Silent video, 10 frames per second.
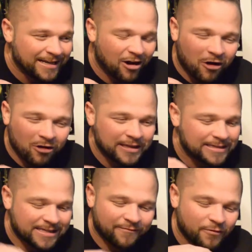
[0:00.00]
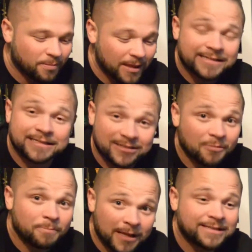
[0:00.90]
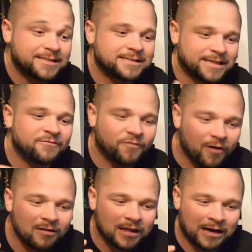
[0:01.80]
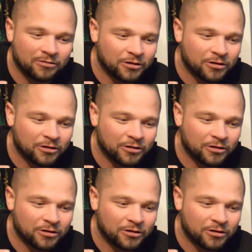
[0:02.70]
All these different places are places in Fallout.